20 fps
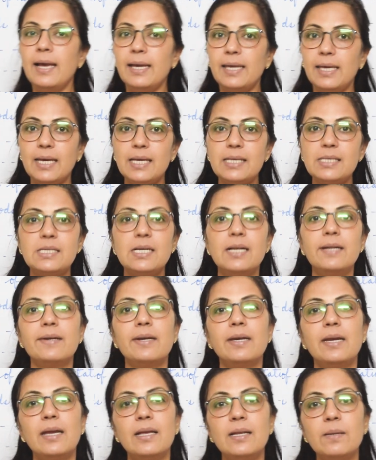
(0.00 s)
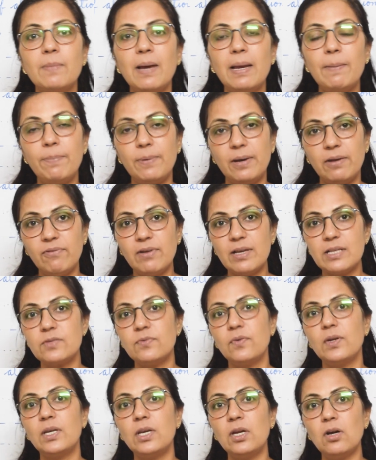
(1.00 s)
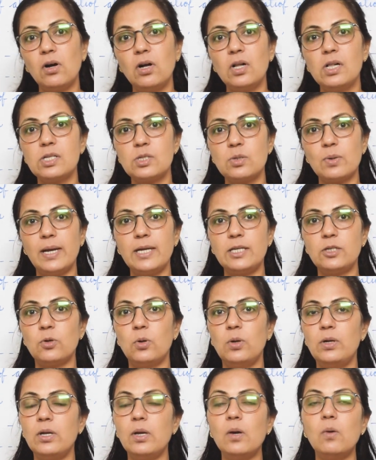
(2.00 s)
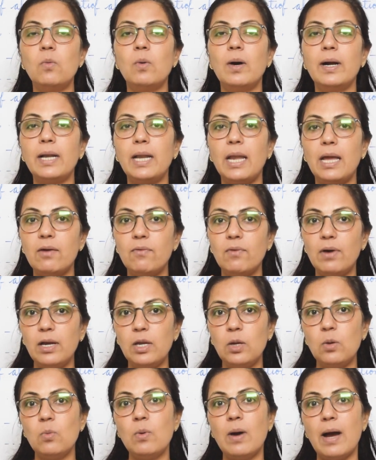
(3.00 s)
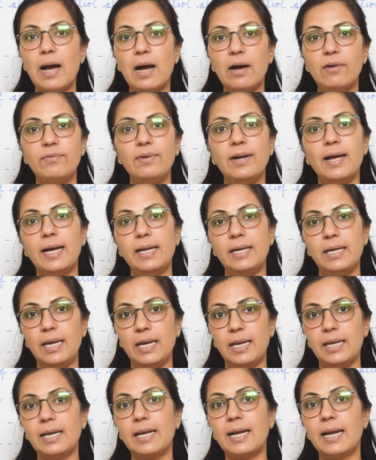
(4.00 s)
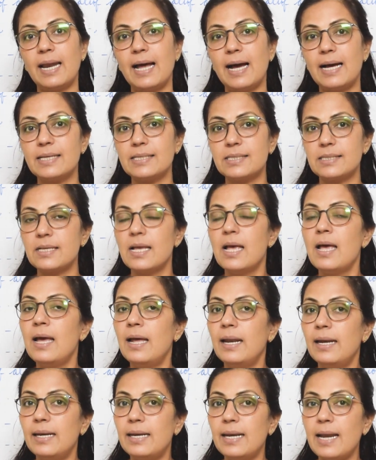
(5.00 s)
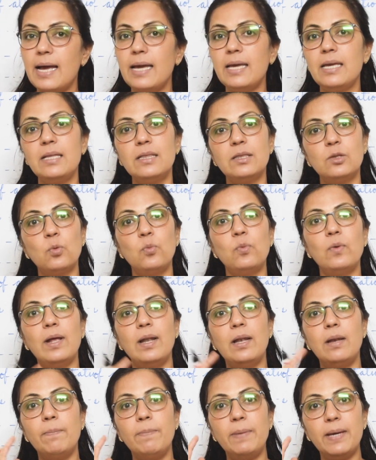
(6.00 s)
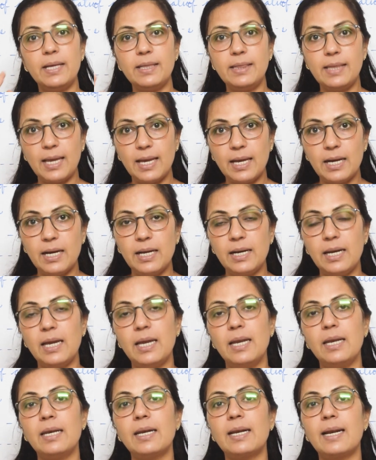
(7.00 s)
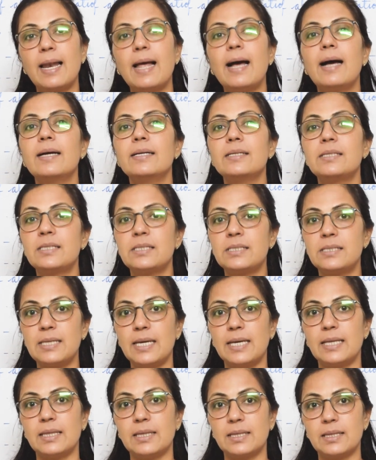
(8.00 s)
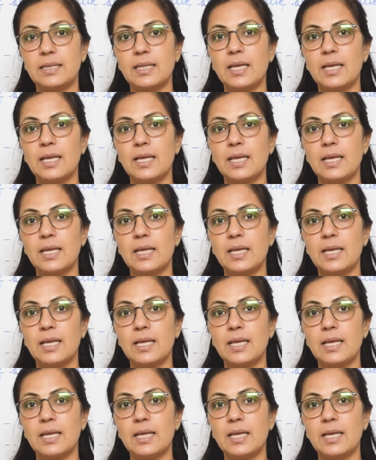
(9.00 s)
Yes children, in my previous video also I told you whatever you have done in class 9th will be there in class 10th.